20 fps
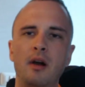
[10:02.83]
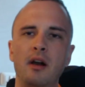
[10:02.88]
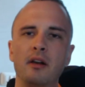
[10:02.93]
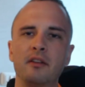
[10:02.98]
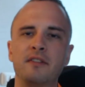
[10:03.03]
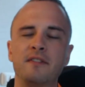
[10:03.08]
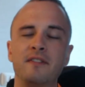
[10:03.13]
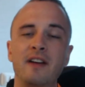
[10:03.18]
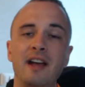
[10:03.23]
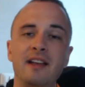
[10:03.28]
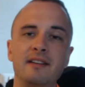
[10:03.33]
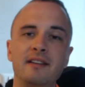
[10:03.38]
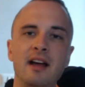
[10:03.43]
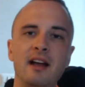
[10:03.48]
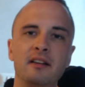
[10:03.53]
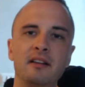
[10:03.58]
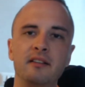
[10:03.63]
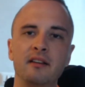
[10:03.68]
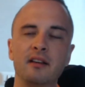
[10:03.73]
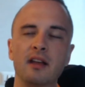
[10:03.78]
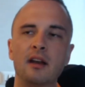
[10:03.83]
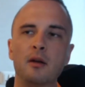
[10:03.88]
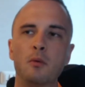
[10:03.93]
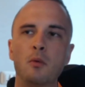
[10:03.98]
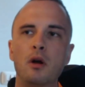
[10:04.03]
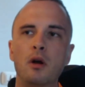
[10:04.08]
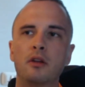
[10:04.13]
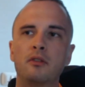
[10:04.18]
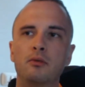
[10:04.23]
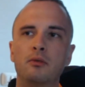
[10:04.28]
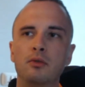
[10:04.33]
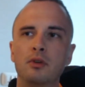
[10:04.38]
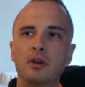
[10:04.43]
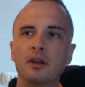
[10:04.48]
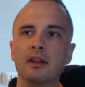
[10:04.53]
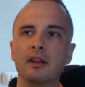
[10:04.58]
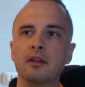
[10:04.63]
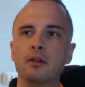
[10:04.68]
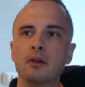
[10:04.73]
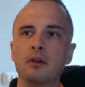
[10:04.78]
is fantastic and it works
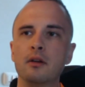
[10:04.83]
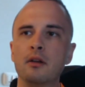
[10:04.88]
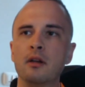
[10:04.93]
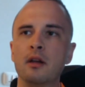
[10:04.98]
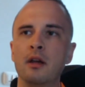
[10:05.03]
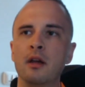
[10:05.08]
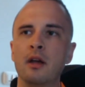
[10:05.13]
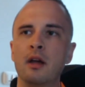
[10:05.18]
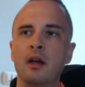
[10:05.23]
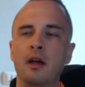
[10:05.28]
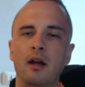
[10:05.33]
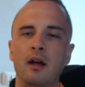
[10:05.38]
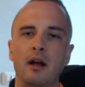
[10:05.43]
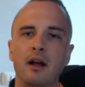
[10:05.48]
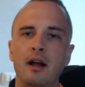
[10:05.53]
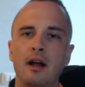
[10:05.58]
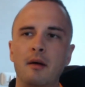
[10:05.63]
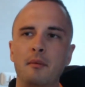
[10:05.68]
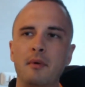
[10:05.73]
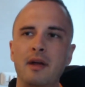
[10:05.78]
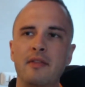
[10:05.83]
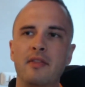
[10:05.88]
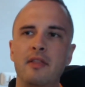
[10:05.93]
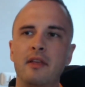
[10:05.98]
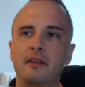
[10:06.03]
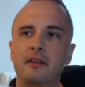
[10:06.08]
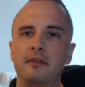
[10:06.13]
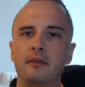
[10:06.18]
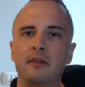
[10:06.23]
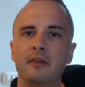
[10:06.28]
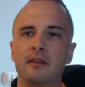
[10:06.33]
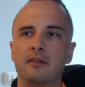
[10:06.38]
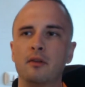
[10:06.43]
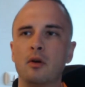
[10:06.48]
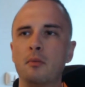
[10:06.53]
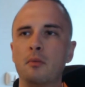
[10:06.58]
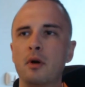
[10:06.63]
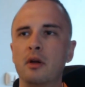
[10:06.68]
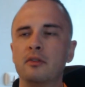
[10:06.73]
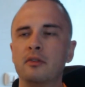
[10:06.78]
really good. And there's
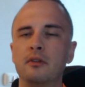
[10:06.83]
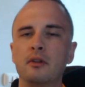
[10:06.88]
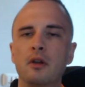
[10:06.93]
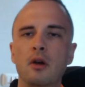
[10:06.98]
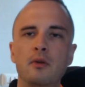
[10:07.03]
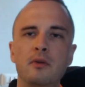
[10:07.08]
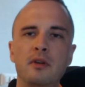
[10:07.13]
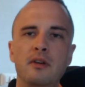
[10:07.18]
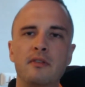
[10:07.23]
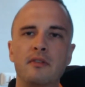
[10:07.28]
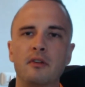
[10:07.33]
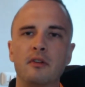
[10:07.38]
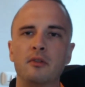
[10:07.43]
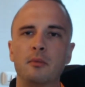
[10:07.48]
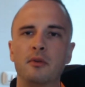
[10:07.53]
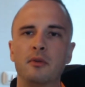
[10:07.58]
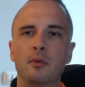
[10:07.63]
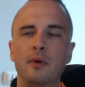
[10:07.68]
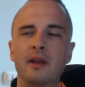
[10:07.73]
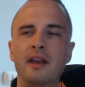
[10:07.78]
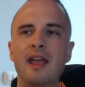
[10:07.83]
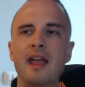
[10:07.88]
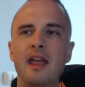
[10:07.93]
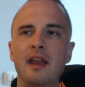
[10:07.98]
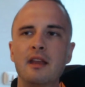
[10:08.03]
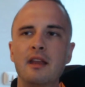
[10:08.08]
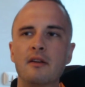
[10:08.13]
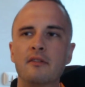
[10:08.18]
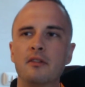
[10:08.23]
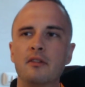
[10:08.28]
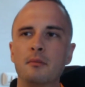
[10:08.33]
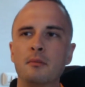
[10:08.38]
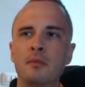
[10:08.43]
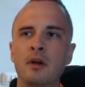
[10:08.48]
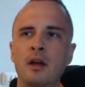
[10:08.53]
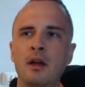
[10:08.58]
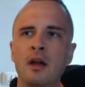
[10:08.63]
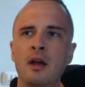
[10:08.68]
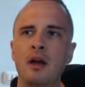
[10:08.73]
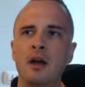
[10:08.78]
almost no difference between any of them.
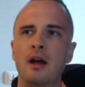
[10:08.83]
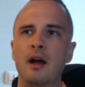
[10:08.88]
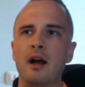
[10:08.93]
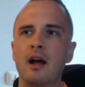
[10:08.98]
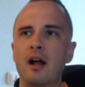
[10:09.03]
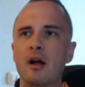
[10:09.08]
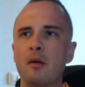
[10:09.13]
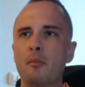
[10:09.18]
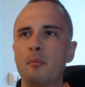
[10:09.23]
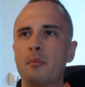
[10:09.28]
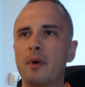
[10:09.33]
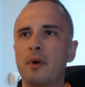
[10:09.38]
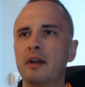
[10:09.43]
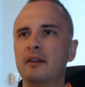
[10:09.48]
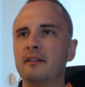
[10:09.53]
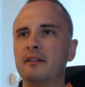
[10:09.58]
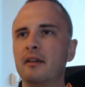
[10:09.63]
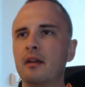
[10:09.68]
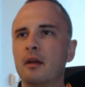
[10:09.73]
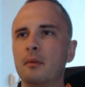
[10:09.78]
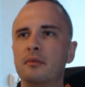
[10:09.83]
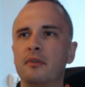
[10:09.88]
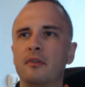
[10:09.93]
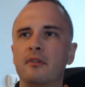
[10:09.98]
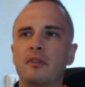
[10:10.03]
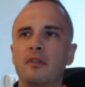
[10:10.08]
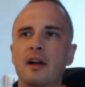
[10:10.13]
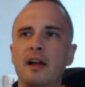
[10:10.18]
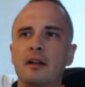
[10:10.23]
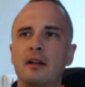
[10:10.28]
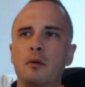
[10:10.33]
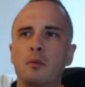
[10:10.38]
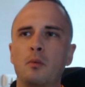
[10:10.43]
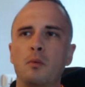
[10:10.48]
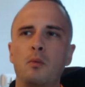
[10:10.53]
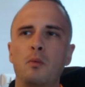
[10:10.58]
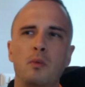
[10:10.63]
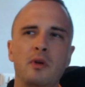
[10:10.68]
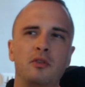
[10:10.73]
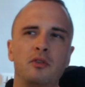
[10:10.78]
But in terms of like
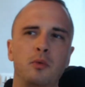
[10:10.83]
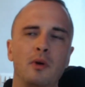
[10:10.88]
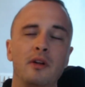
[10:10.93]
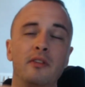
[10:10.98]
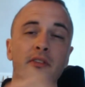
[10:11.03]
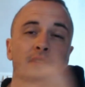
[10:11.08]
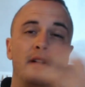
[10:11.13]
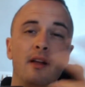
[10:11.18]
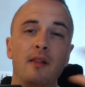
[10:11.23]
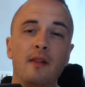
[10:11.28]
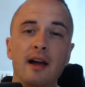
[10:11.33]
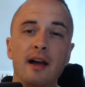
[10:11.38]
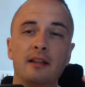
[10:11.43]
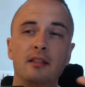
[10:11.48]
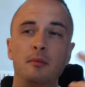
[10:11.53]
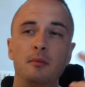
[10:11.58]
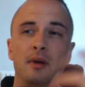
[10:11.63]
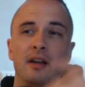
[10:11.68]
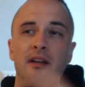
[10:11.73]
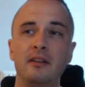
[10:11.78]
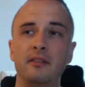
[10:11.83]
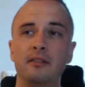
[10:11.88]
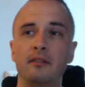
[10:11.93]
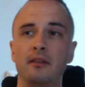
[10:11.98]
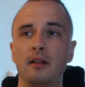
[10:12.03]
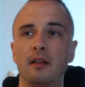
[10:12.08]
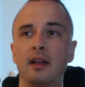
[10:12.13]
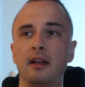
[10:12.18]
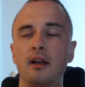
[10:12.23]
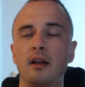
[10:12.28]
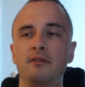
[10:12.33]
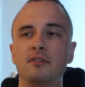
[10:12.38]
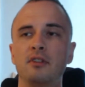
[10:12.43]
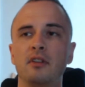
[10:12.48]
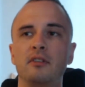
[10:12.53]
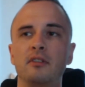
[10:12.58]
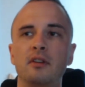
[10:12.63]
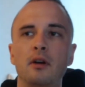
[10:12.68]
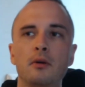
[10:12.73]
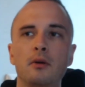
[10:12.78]
which ones I like the best, like I've
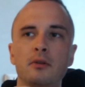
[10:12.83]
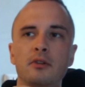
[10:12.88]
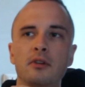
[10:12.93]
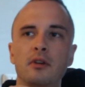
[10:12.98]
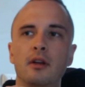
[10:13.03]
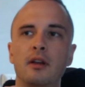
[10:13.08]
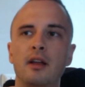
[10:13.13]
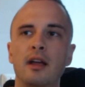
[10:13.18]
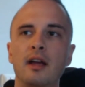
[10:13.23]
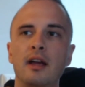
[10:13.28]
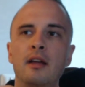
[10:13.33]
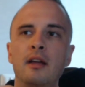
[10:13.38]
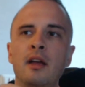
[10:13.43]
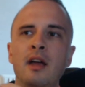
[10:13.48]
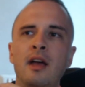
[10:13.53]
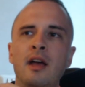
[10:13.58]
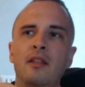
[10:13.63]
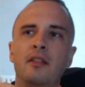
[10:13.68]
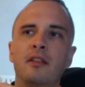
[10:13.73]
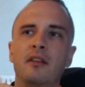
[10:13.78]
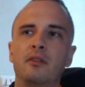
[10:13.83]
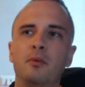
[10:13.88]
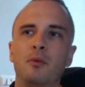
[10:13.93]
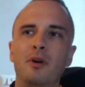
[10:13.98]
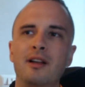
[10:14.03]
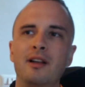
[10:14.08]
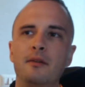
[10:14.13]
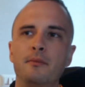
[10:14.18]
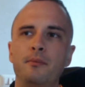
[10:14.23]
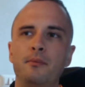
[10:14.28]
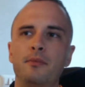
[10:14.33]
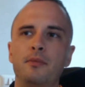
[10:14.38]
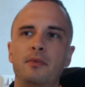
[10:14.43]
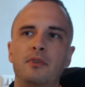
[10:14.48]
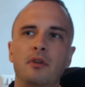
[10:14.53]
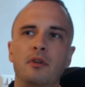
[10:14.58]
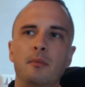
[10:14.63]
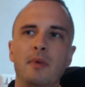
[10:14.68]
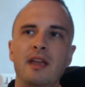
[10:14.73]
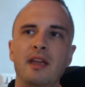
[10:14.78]
just told you, okay, this one
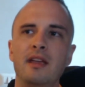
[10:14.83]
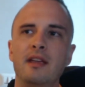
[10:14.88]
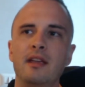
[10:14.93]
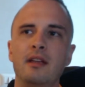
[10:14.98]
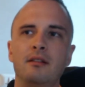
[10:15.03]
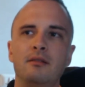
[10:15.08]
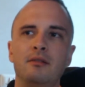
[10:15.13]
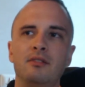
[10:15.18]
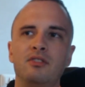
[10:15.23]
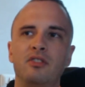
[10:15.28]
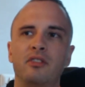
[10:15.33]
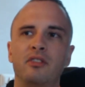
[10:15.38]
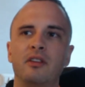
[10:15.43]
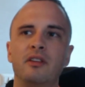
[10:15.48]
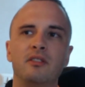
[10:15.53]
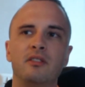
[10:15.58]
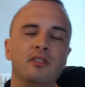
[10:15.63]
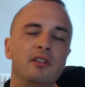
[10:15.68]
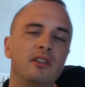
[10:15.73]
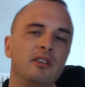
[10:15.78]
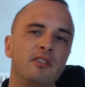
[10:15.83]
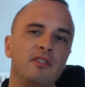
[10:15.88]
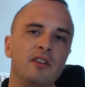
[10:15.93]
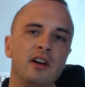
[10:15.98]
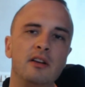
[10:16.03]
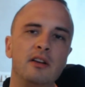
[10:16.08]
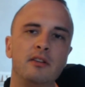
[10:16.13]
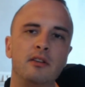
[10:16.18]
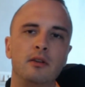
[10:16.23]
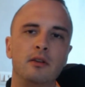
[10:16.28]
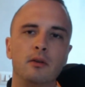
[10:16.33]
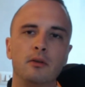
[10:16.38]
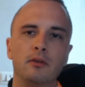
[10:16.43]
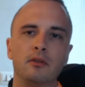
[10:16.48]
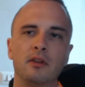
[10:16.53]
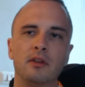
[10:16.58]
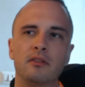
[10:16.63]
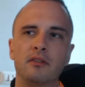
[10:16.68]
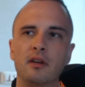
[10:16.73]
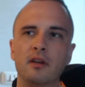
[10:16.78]
to me just isn't as fun to use
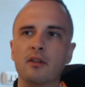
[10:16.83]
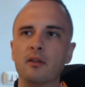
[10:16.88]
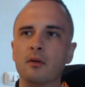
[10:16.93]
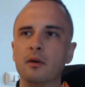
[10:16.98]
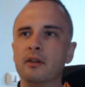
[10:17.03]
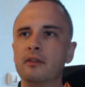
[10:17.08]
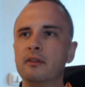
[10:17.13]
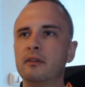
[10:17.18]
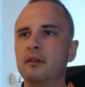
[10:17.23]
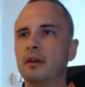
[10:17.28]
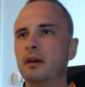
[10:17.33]
as the other ones.